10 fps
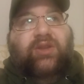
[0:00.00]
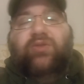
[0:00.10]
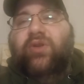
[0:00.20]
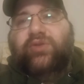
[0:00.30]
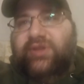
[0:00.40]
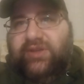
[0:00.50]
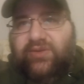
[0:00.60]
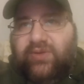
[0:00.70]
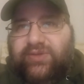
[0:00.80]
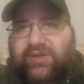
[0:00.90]
you know she,
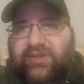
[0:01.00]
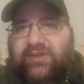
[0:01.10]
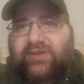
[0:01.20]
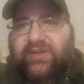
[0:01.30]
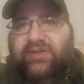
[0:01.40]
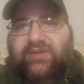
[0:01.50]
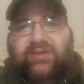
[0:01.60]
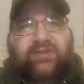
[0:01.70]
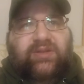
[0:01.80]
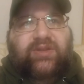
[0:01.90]
you know she's
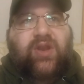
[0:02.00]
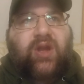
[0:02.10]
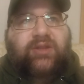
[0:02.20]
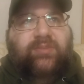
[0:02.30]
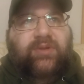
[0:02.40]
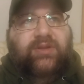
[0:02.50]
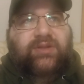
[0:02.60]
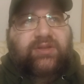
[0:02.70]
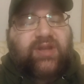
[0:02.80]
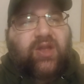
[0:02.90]
she's she's nuts because
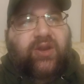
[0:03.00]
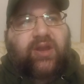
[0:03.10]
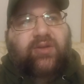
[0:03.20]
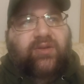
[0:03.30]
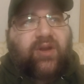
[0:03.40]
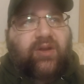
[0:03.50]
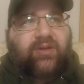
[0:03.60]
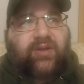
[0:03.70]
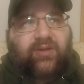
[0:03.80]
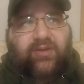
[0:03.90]
she's yelling at her
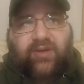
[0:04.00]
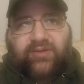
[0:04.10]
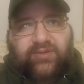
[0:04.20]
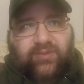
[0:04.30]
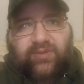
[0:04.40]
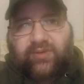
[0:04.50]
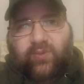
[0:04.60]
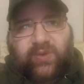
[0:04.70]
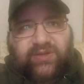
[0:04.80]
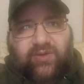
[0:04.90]
daughter, and her daughter's doing her
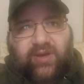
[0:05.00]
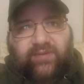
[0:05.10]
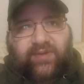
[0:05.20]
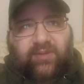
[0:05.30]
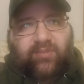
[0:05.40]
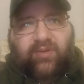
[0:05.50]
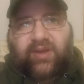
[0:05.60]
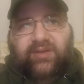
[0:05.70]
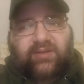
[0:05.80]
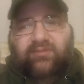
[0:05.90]
little witchcraft thing,
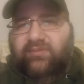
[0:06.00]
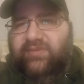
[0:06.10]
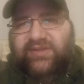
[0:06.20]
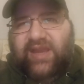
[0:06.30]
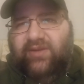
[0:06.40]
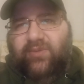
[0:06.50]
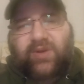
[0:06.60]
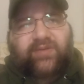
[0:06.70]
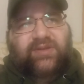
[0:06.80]
praying to Satan or whatever.